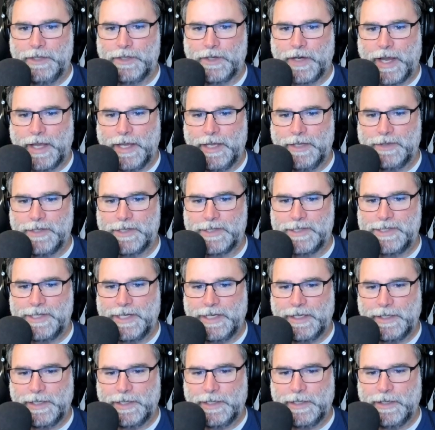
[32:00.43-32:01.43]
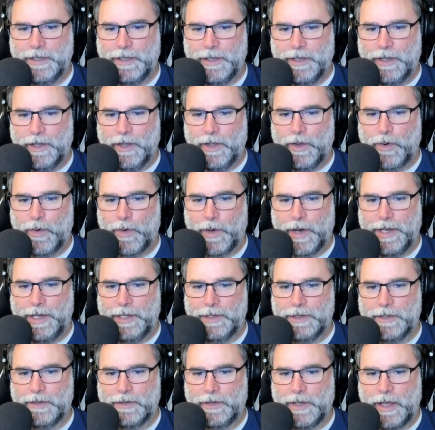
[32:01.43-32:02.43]
I hit the ceiling or I
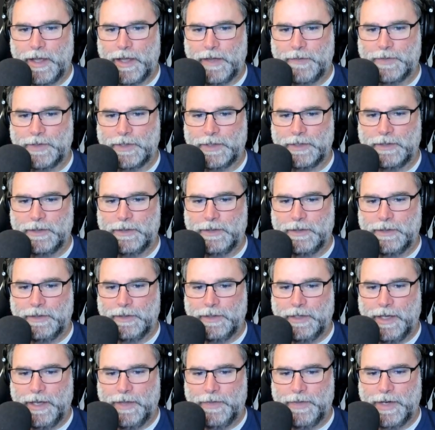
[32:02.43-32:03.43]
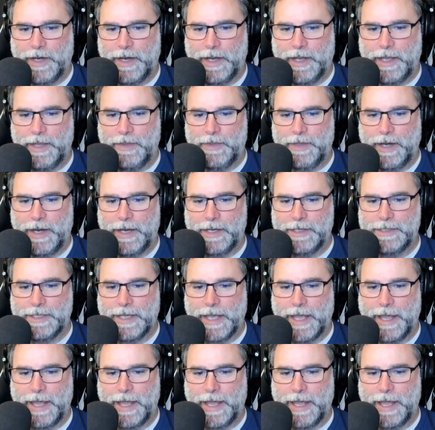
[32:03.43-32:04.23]
hit the lava, and then I die.